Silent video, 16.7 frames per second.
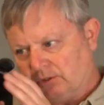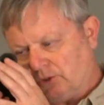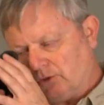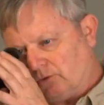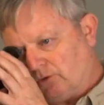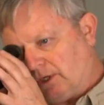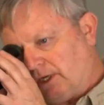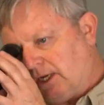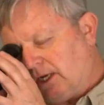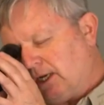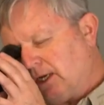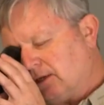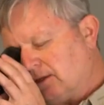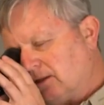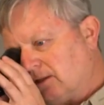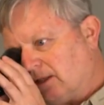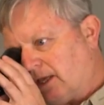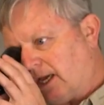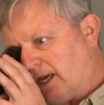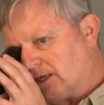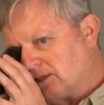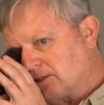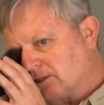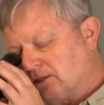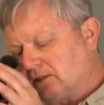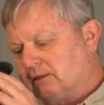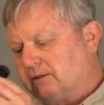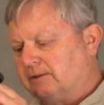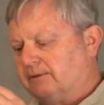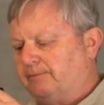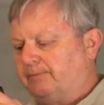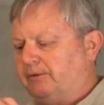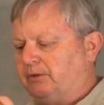You need that.
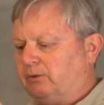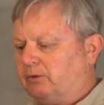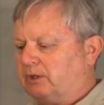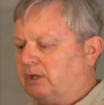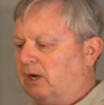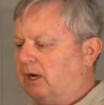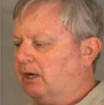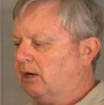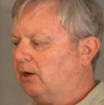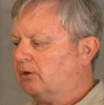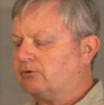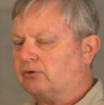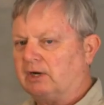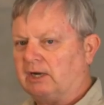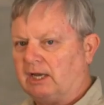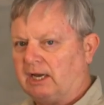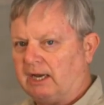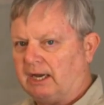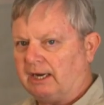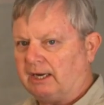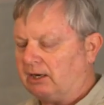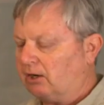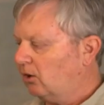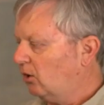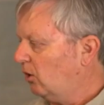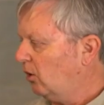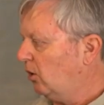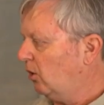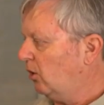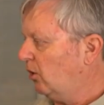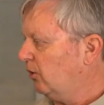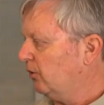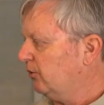You cannot rely
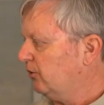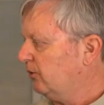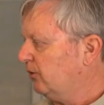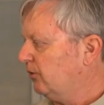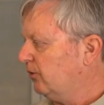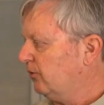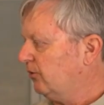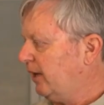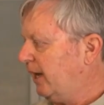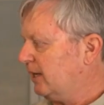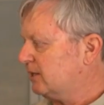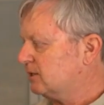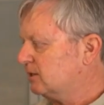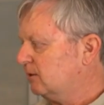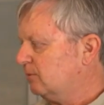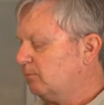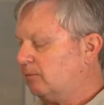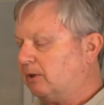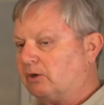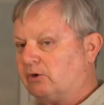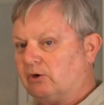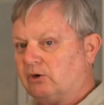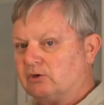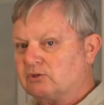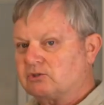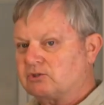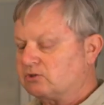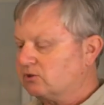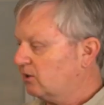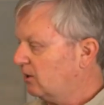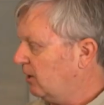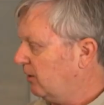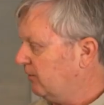on that
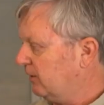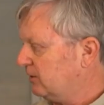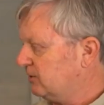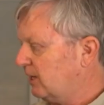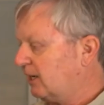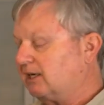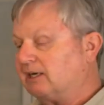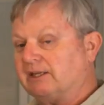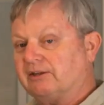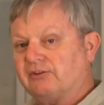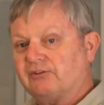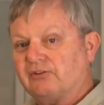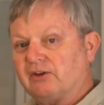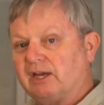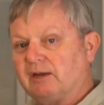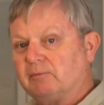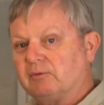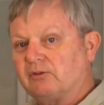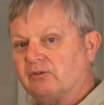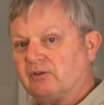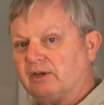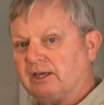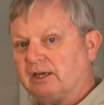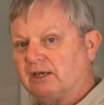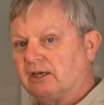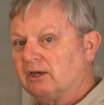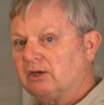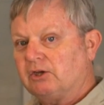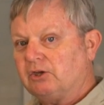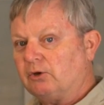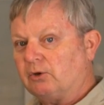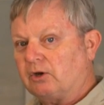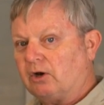because of exactly the same thing.
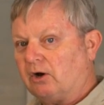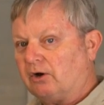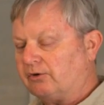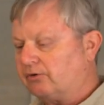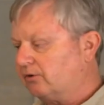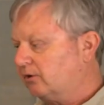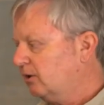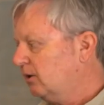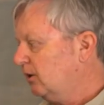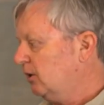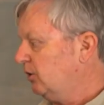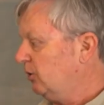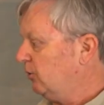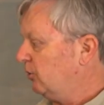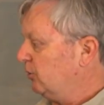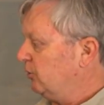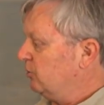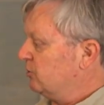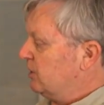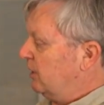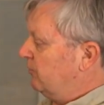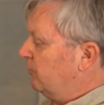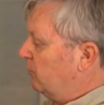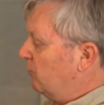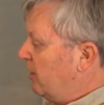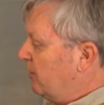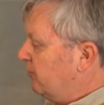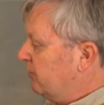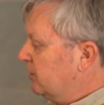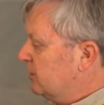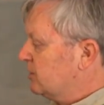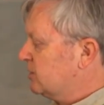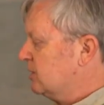You can't. You can use that for
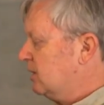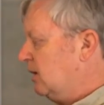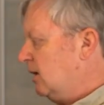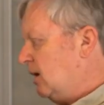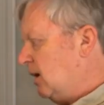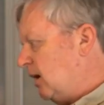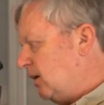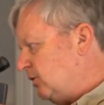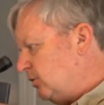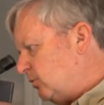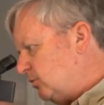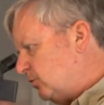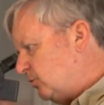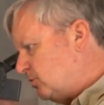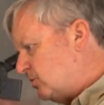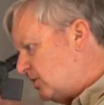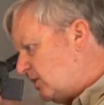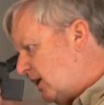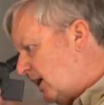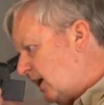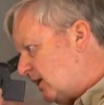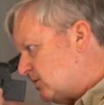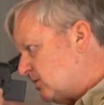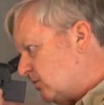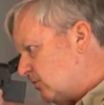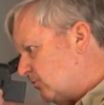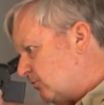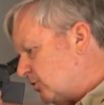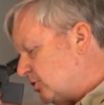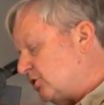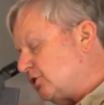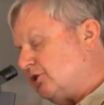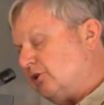reference, and you use that
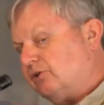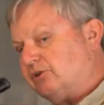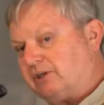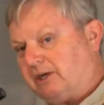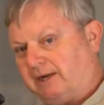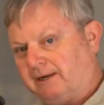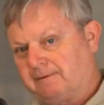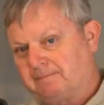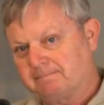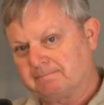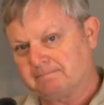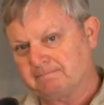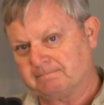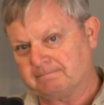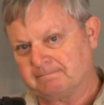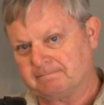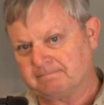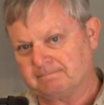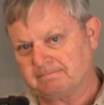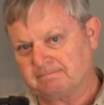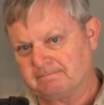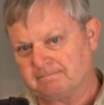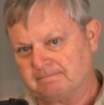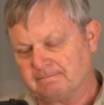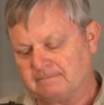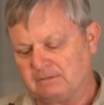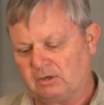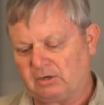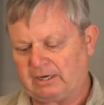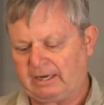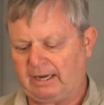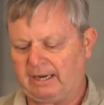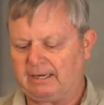for shooting.
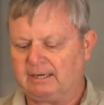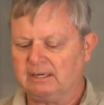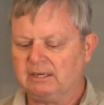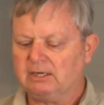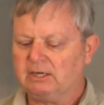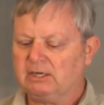Okay.